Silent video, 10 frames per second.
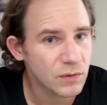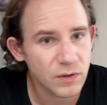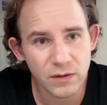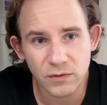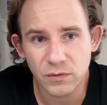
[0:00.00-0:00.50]

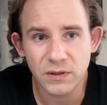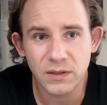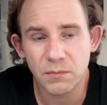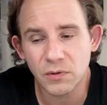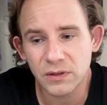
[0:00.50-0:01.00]
or who's
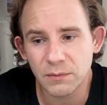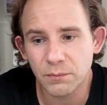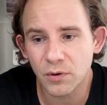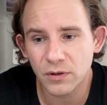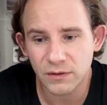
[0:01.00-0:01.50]
the most
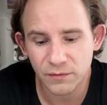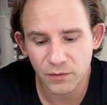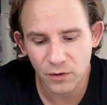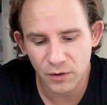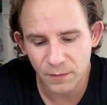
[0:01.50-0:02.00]
important
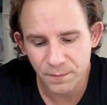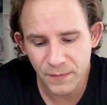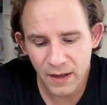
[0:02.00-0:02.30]
for her,